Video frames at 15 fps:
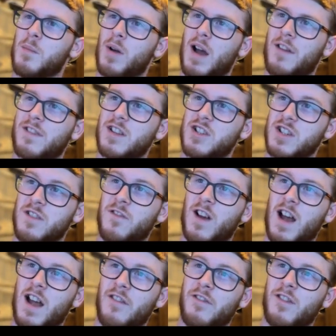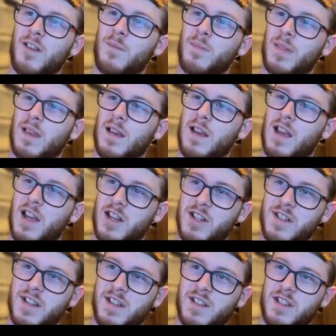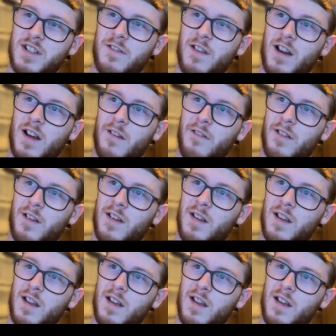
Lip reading: But after g5, h takes g5,